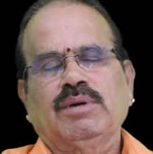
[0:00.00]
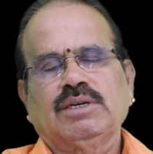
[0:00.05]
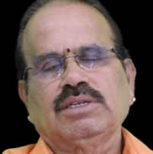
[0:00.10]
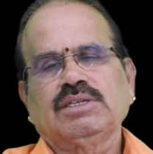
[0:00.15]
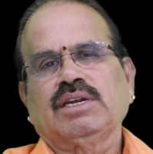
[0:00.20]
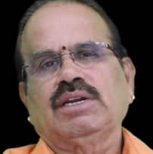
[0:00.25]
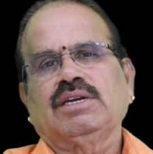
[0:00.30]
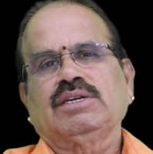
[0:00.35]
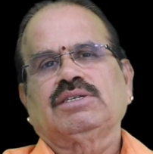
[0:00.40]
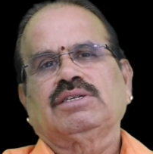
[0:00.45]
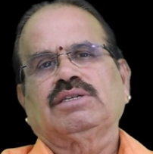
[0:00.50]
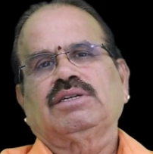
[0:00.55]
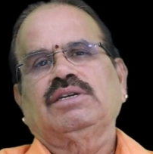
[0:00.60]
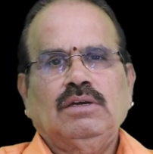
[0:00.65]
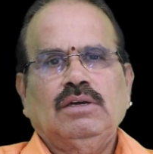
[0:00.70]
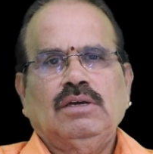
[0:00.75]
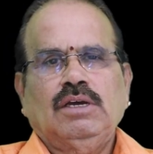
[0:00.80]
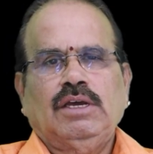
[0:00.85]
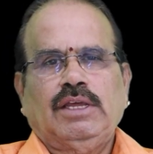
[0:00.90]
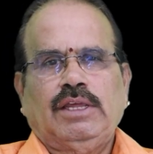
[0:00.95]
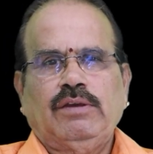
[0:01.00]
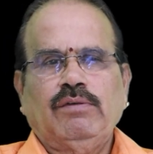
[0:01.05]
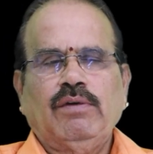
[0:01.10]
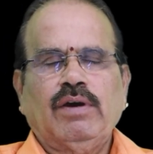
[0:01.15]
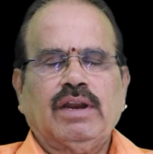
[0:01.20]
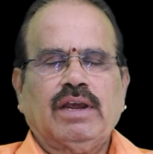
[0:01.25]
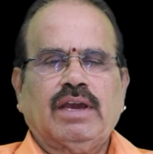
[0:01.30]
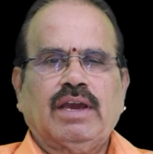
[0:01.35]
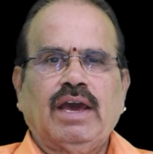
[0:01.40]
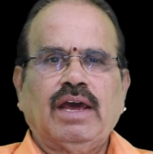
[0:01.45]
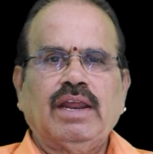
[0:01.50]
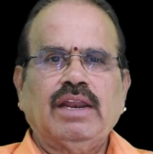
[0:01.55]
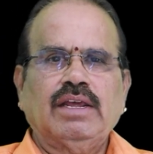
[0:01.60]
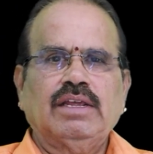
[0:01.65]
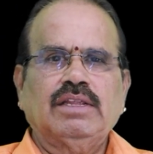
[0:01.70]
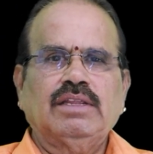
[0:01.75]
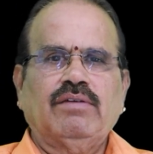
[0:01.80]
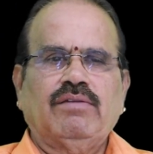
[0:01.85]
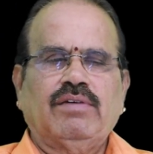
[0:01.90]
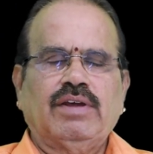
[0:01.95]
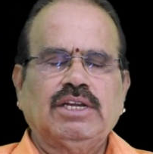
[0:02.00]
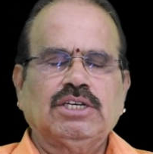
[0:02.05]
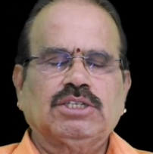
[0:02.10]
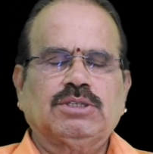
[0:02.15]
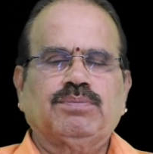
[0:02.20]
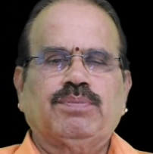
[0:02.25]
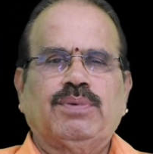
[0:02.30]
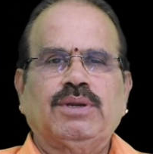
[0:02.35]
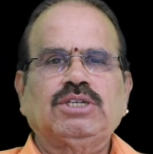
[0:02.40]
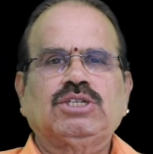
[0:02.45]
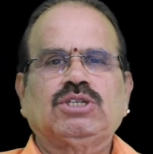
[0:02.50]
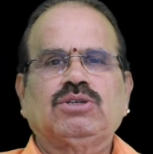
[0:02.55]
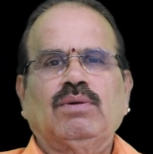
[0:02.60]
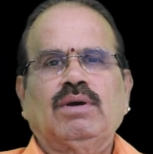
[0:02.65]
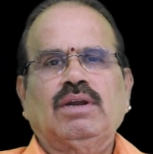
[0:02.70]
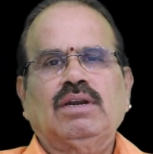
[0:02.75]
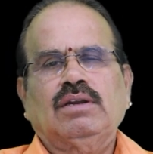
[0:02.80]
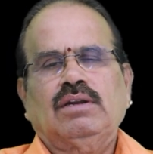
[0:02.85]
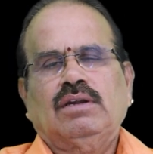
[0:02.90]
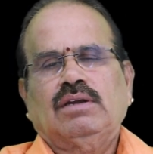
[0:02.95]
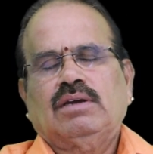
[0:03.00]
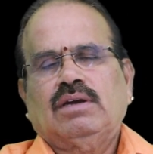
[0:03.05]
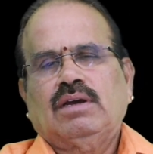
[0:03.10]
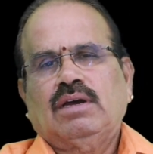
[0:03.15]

imagination. You are carrying the very spiritual,